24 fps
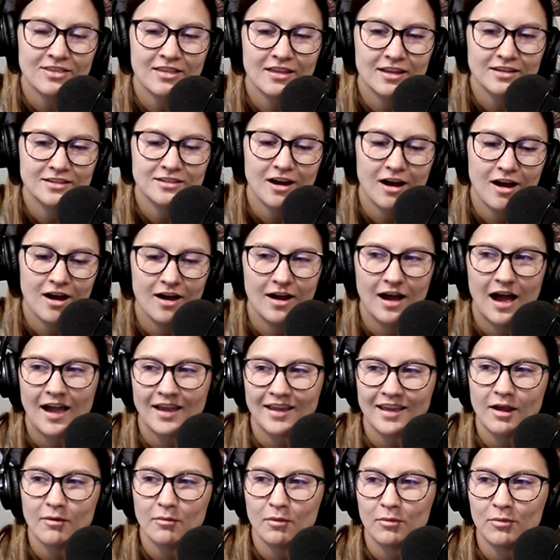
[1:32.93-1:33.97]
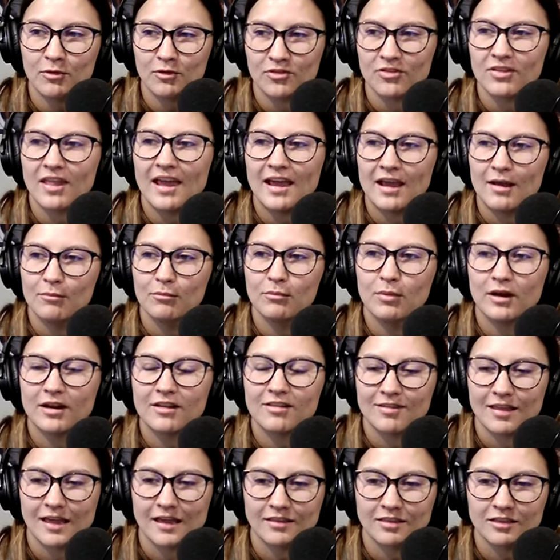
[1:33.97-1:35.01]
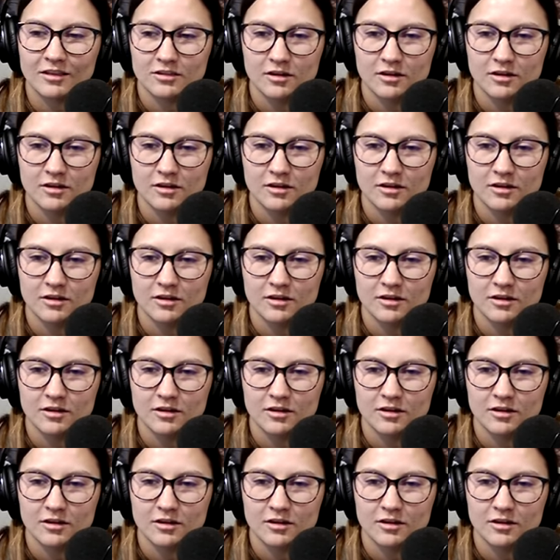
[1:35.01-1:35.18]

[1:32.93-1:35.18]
the Don. I can't remember his name, but it's like the